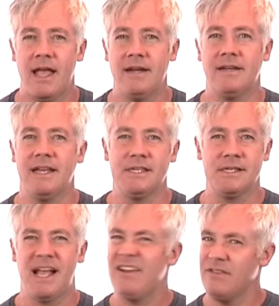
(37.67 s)
And
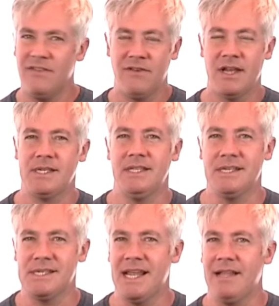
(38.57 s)
it's kind of given us
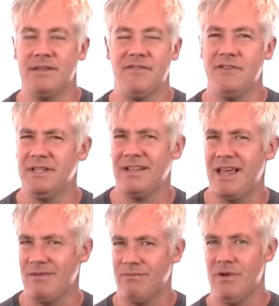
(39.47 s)
this feeling
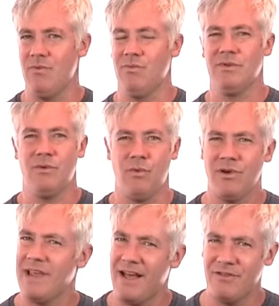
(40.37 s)
like, well,
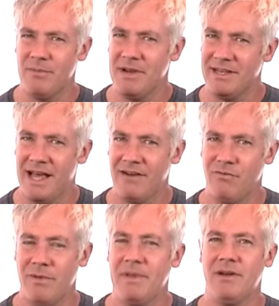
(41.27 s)
have there been a lot
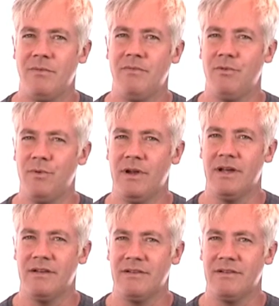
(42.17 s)
of women who